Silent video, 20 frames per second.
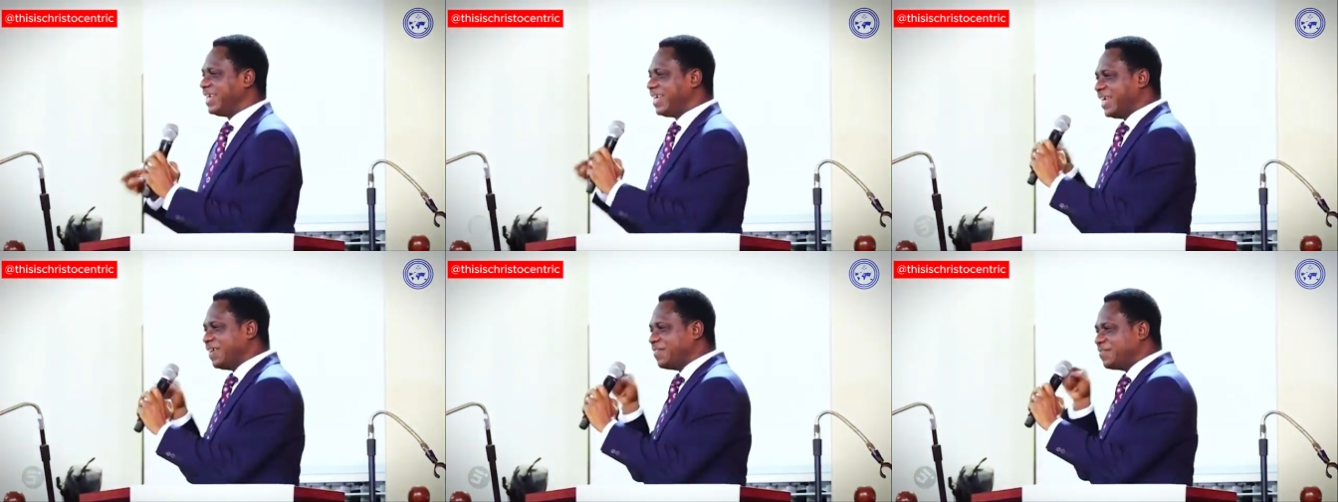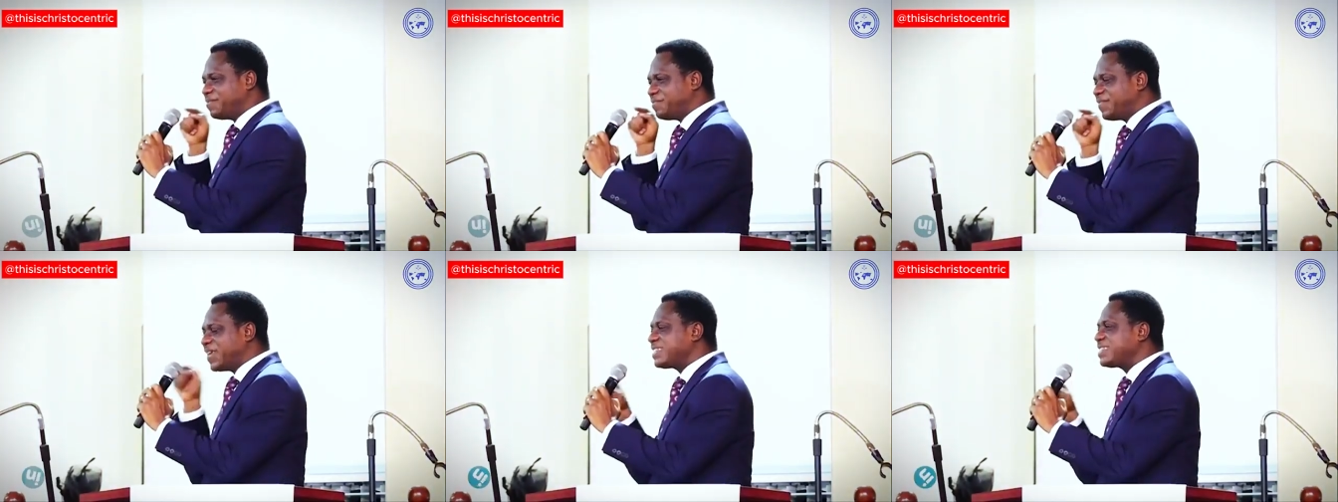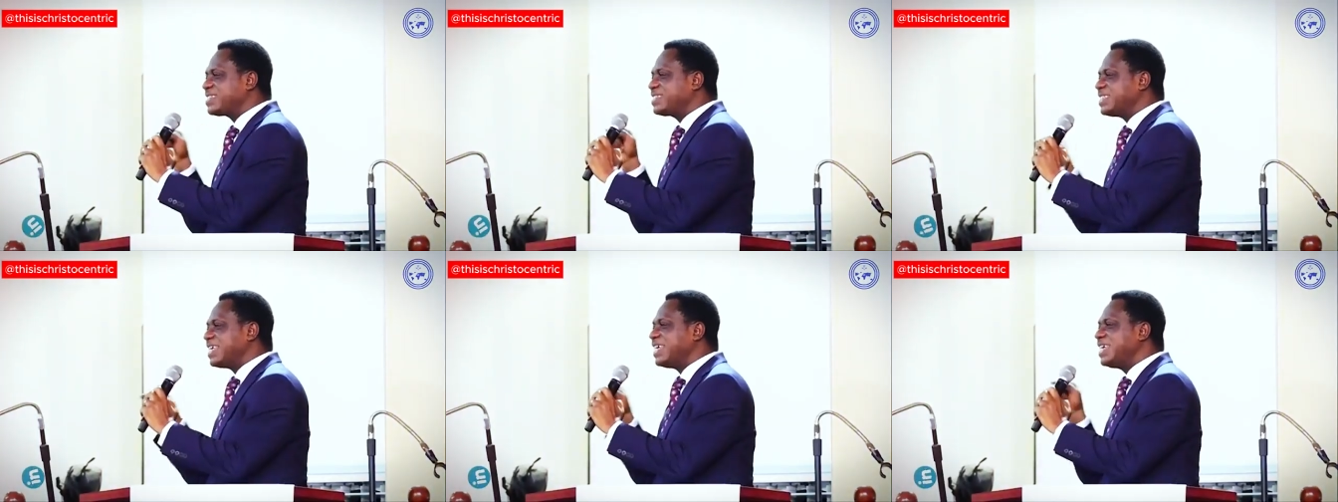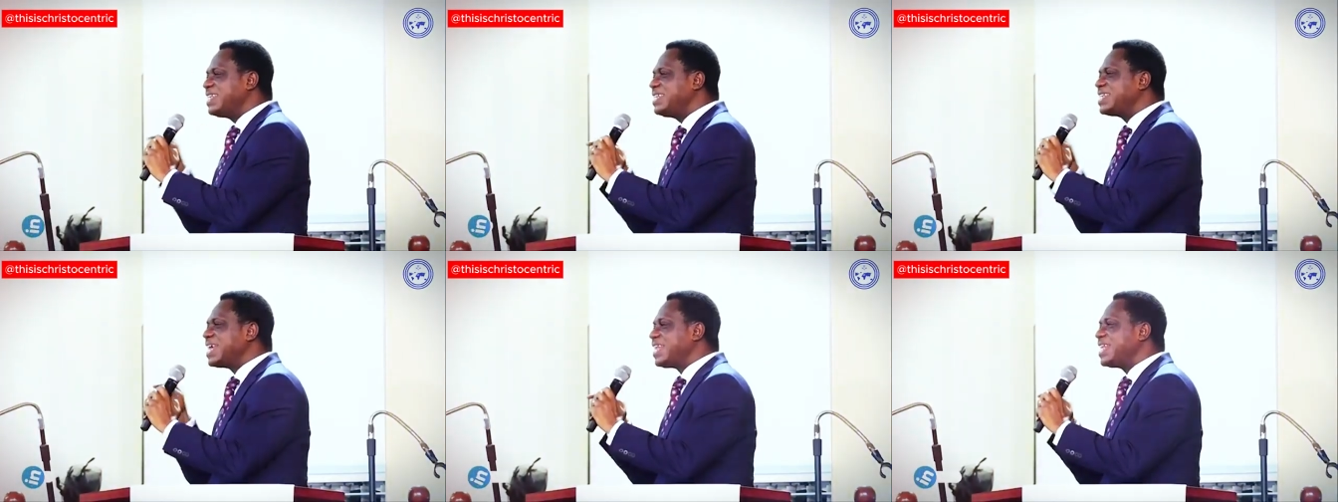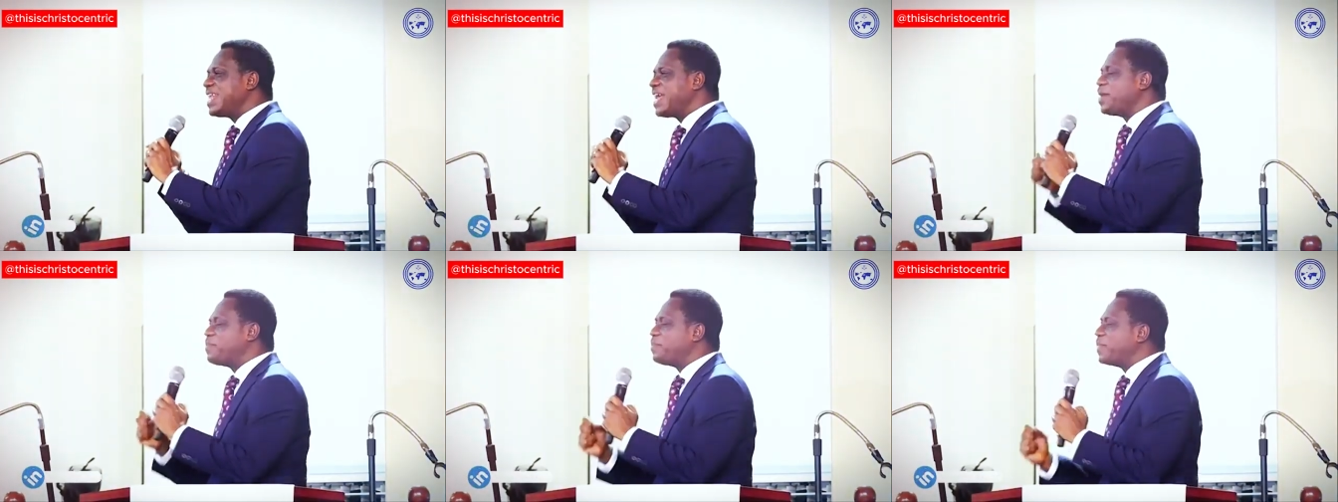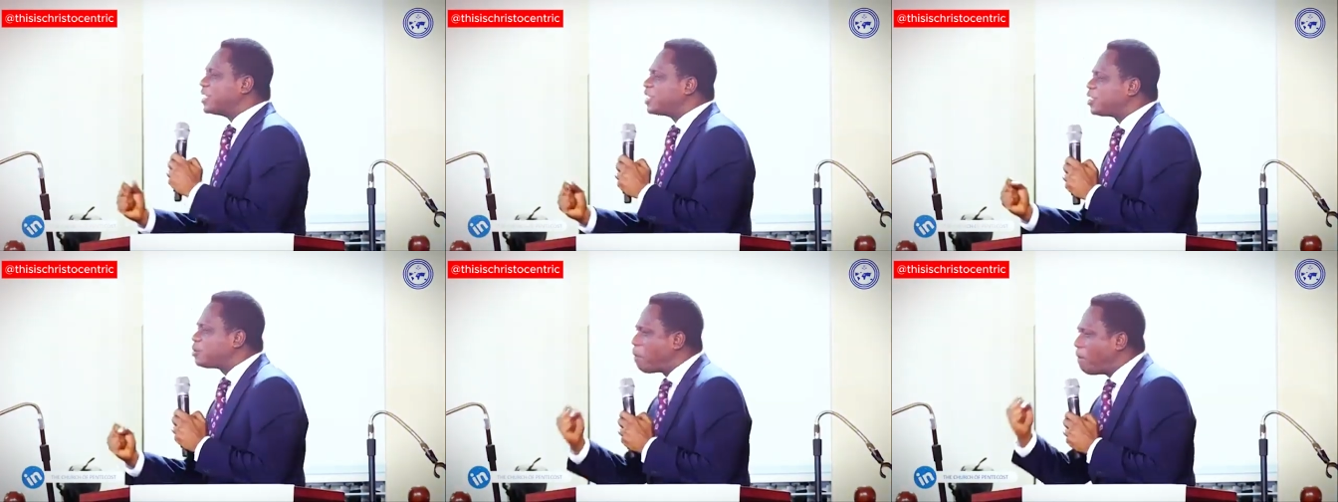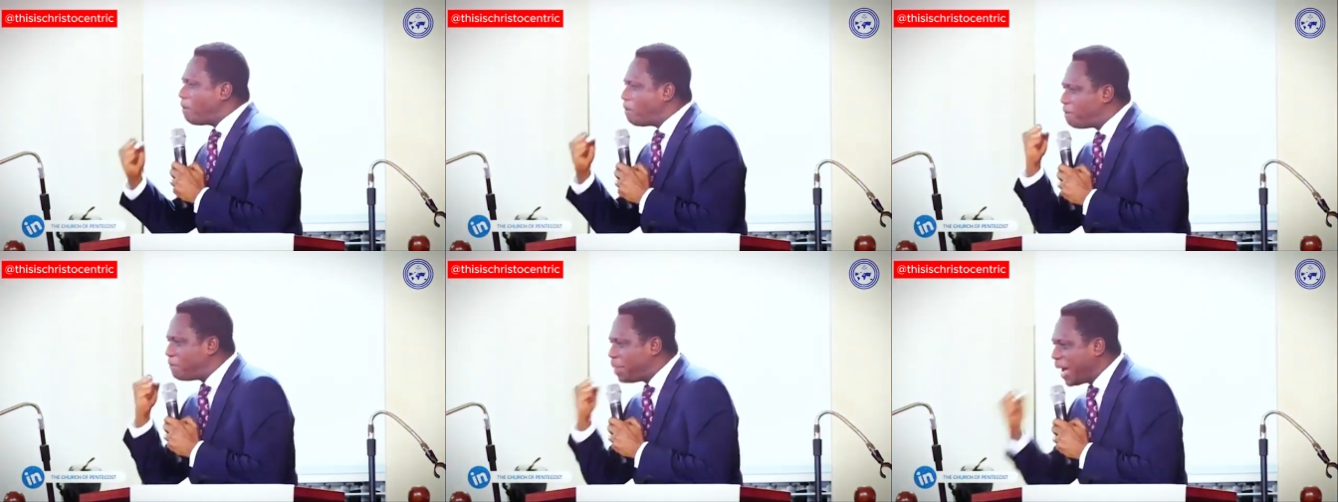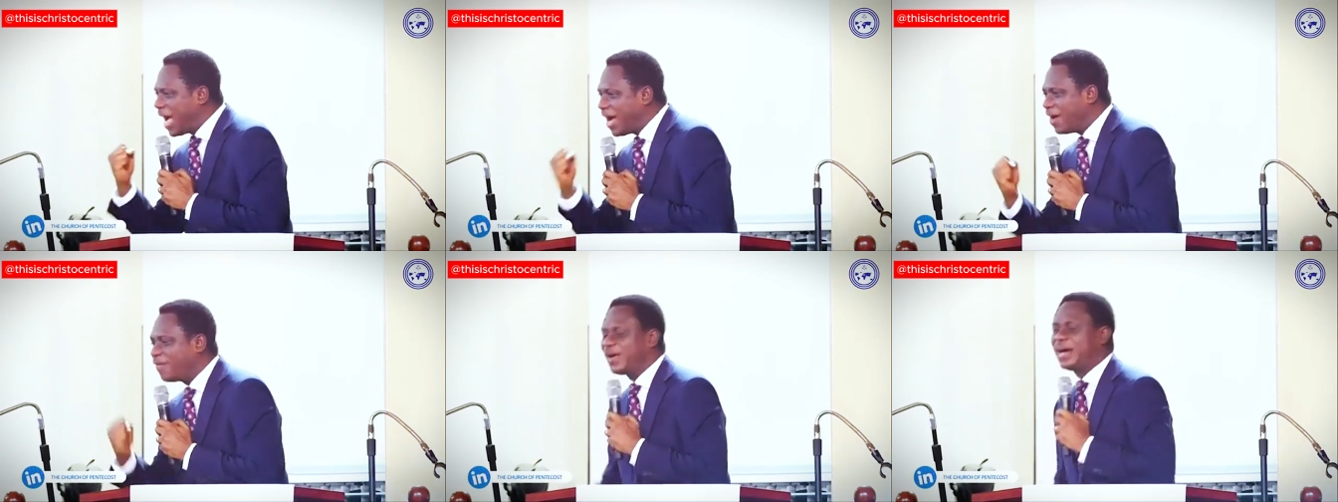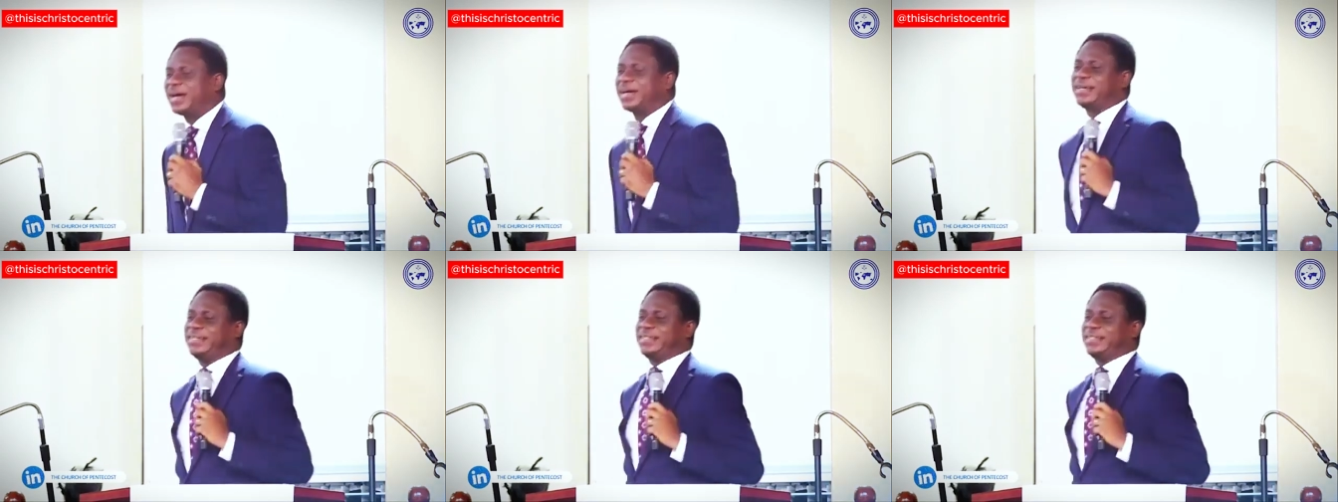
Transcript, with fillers: Invest in the name is power.